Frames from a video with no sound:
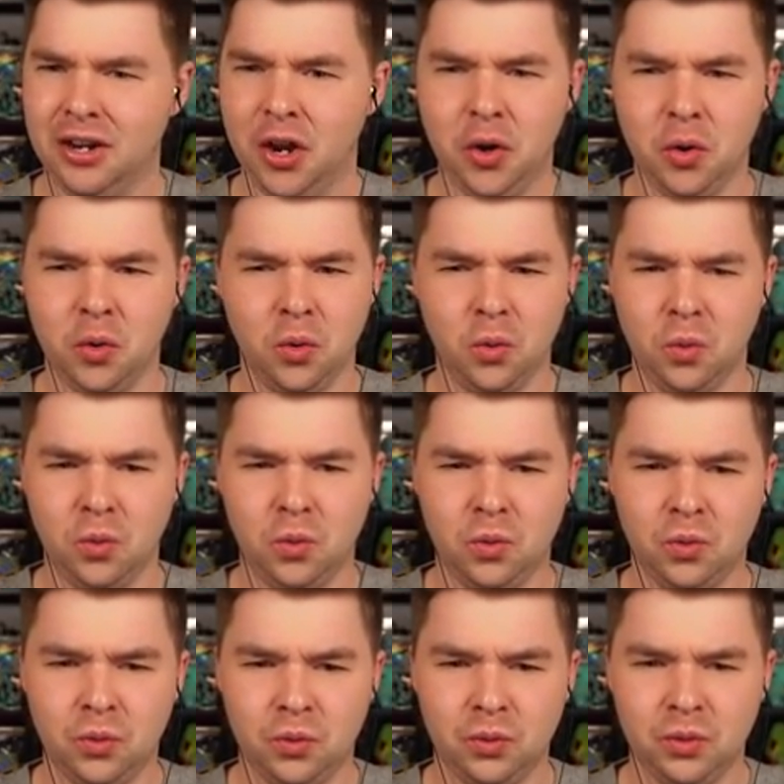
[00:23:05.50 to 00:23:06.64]
No.
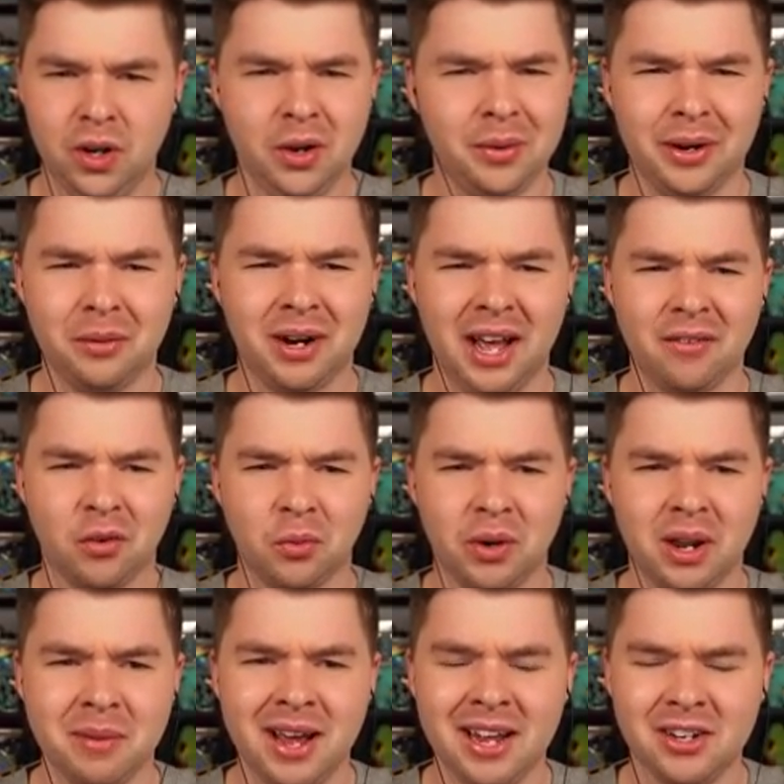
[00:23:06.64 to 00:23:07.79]
No, I don't want to have a
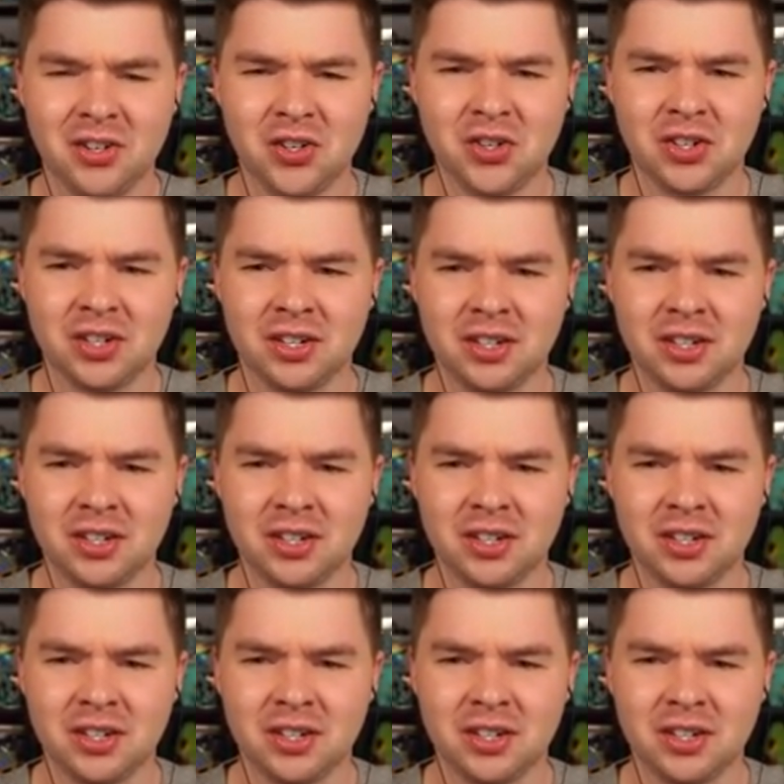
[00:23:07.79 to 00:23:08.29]
rematch.